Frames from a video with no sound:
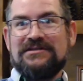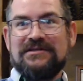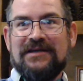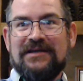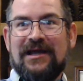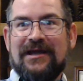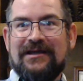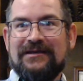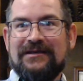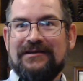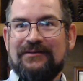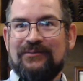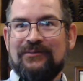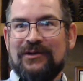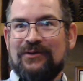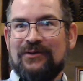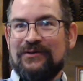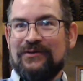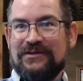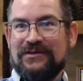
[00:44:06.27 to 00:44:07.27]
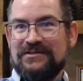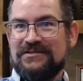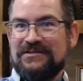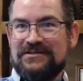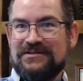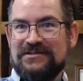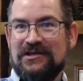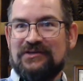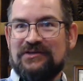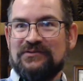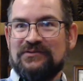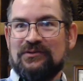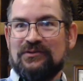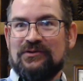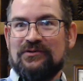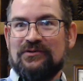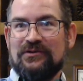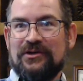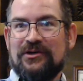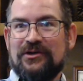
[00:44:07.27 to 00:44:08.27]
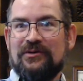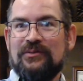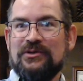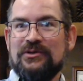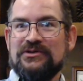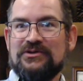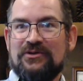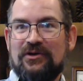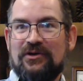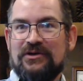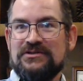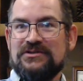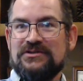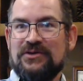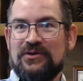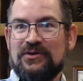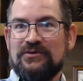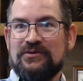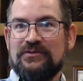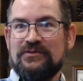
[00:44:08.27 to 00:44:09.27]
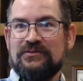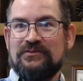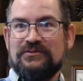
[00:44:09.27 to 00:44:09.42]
an academic with a successful career, but you're also,